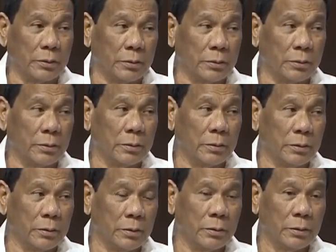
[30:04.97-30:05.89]

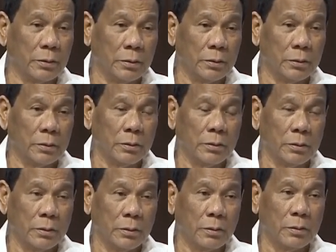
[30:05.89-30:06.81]

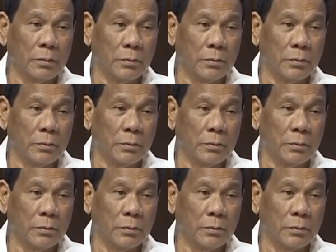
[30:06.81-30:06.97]
(silence)